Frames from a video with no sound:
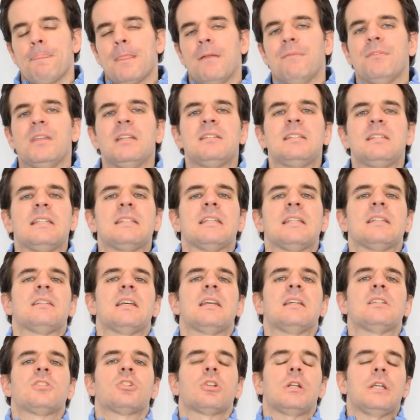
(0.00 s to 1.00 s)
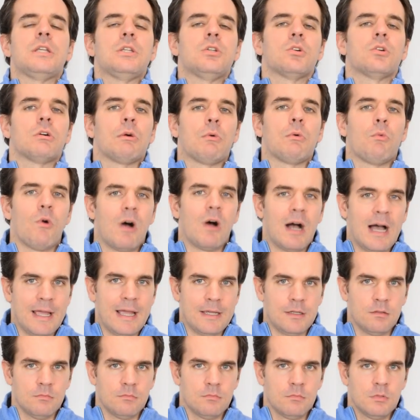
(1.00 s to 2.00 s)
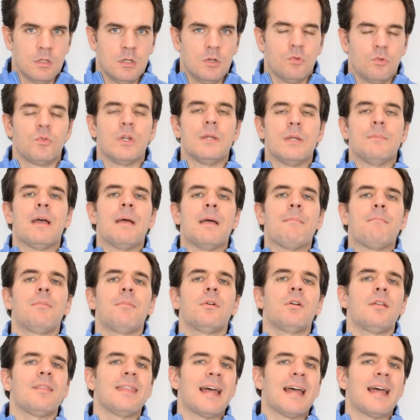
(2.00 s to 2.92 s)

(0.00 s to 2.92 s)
This is essentially your why, Remember